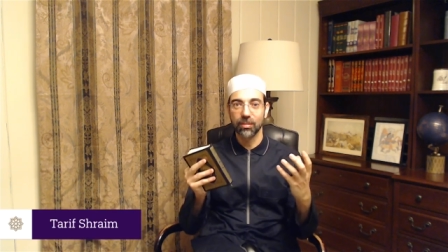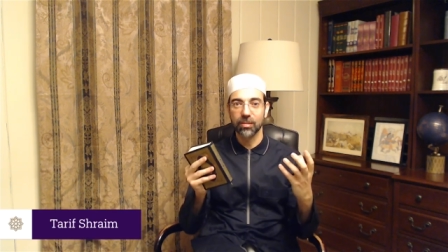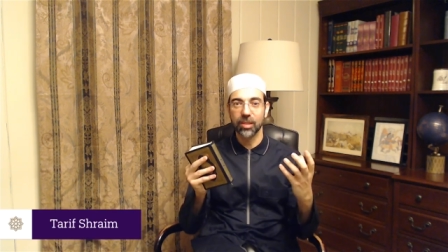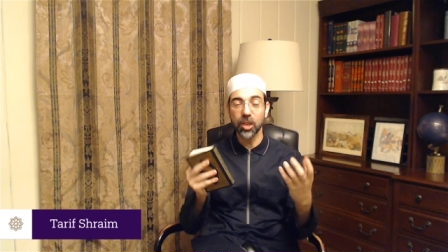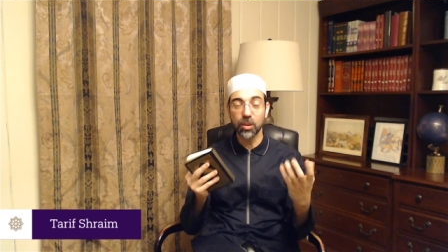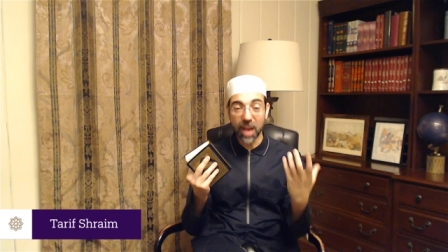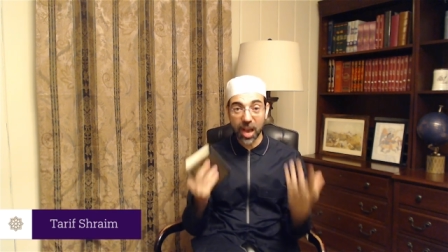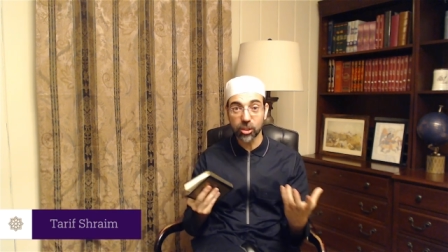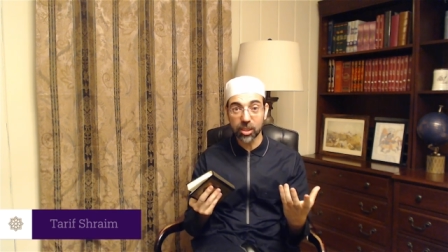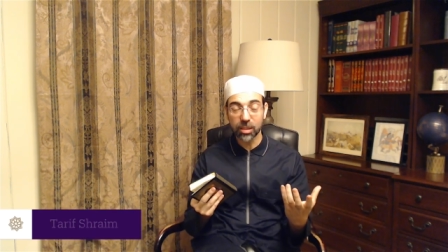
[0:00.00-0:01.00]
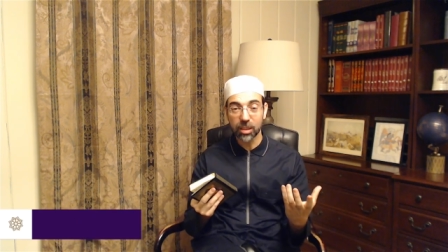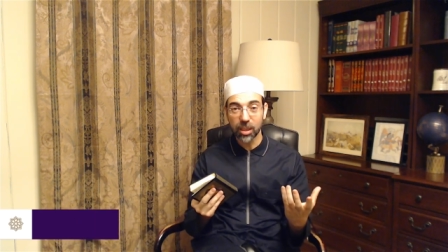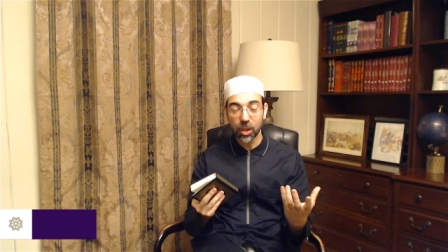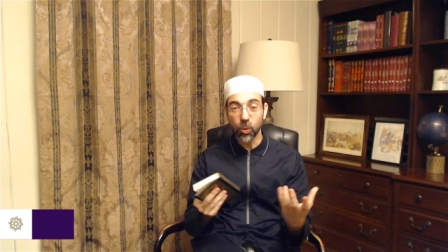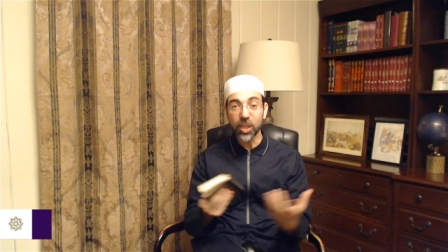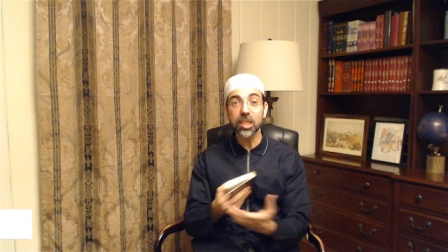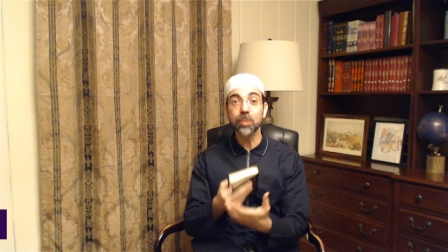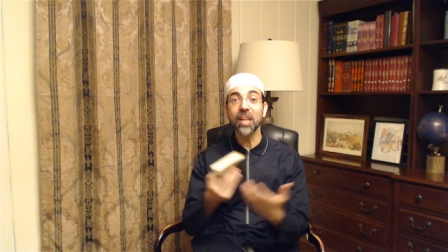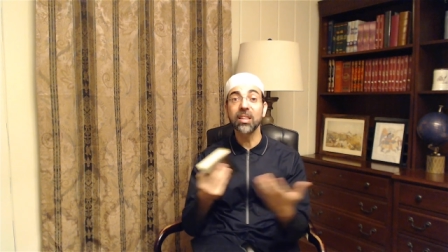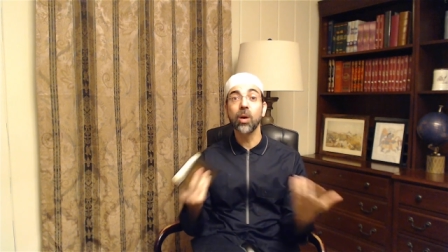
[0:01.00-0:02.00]
can you imagine we can
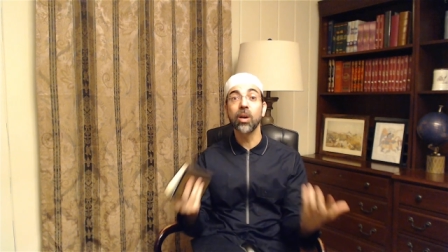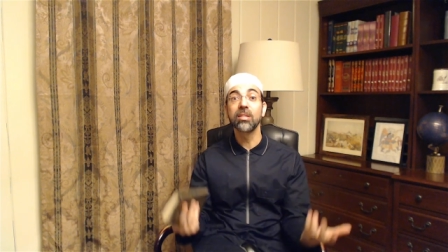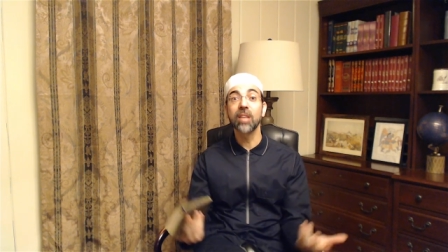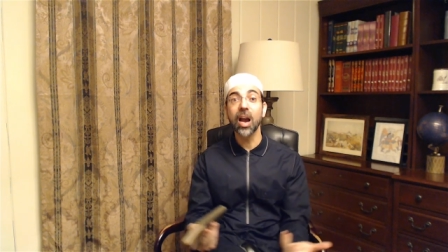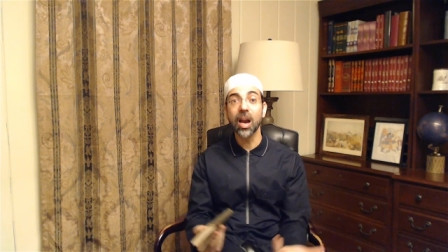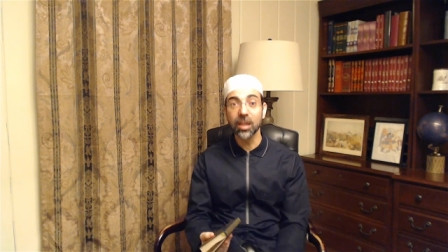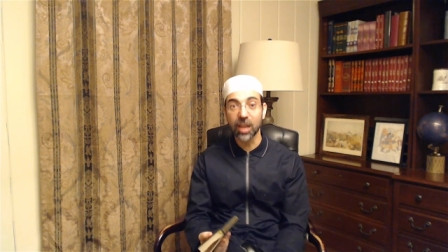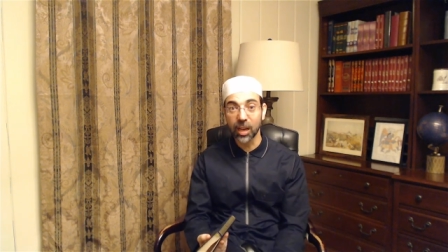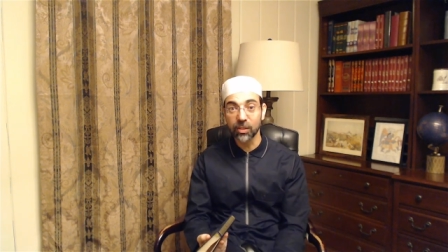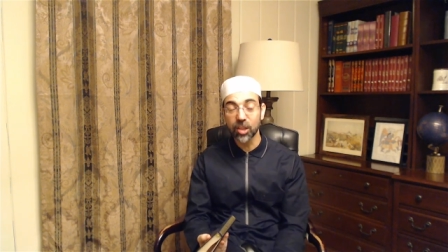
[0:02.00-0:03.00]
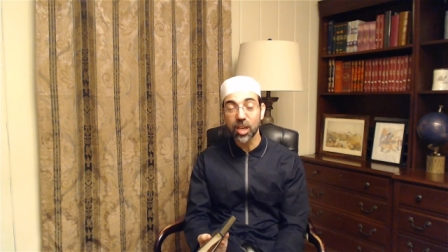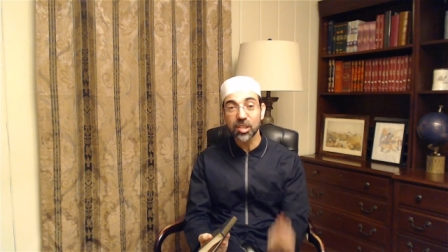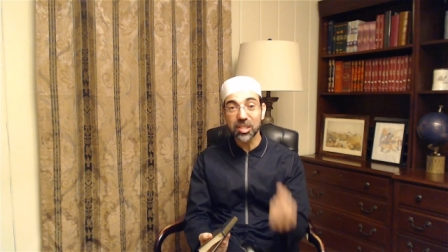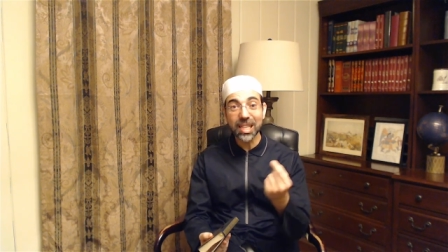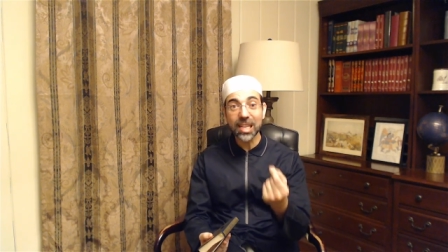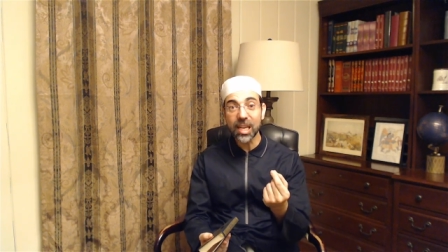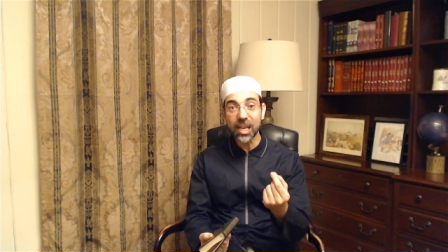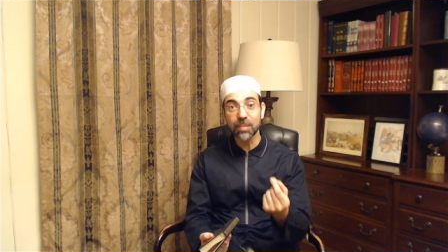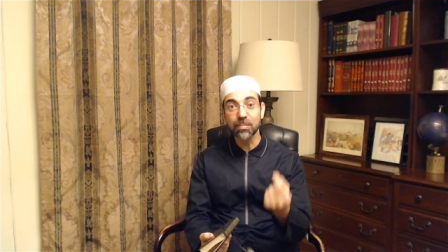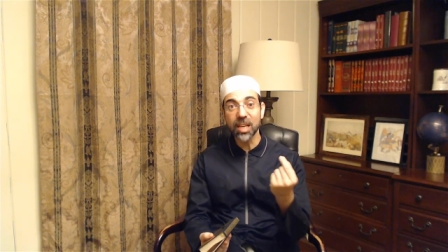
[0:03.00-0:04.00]
spend our entire lives sinning
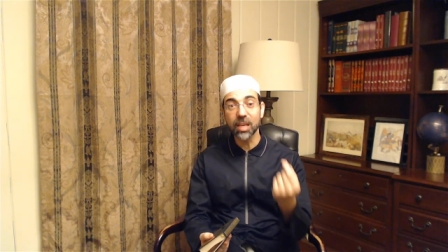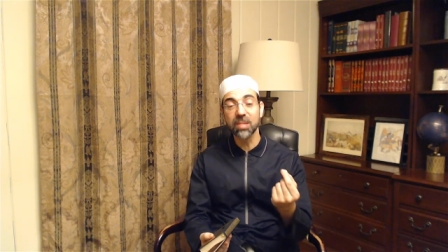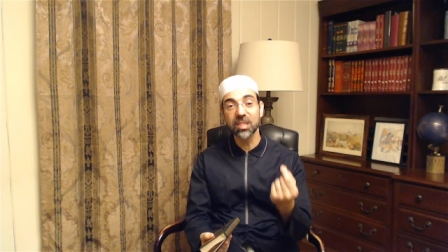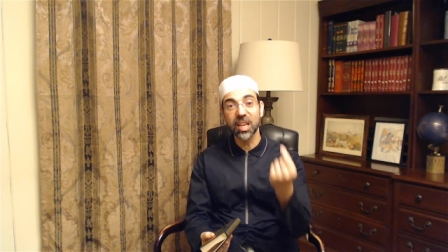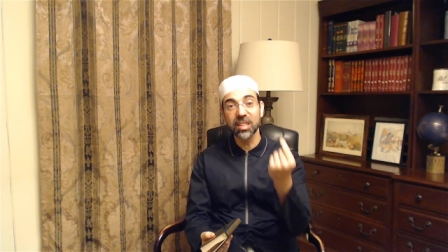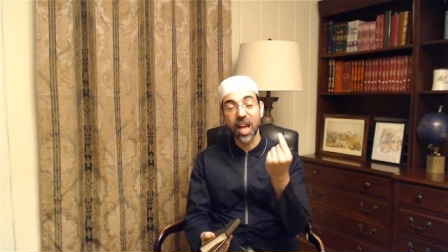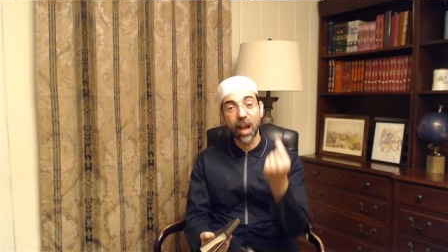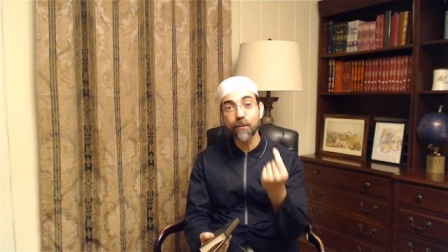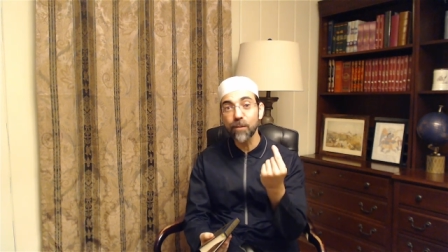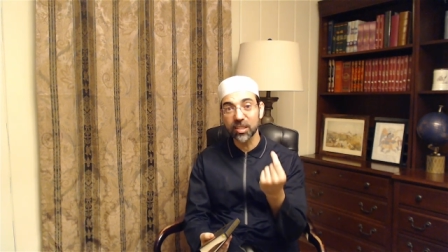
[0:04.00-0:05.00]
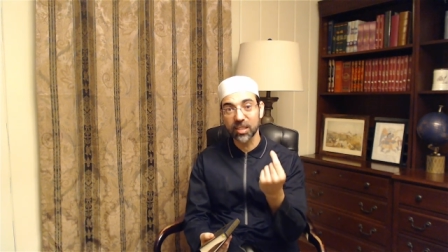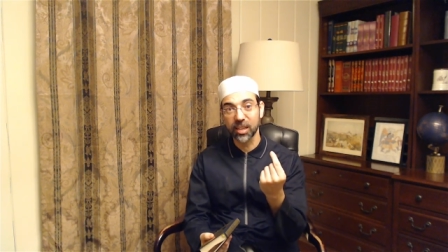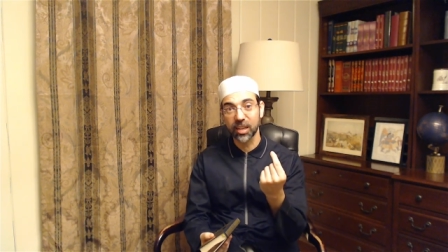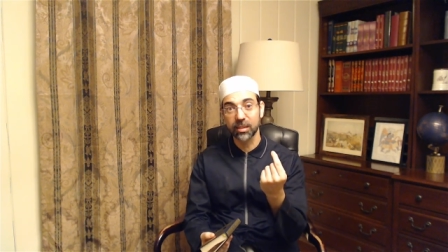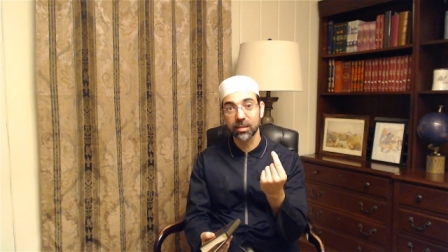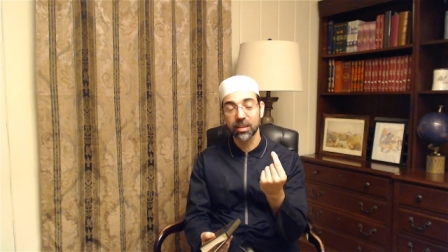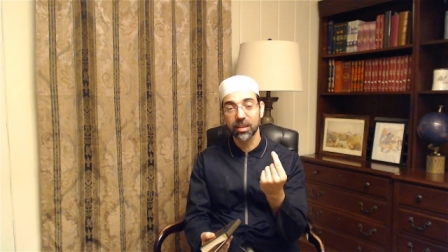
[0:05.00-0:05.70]
and making mistakes every second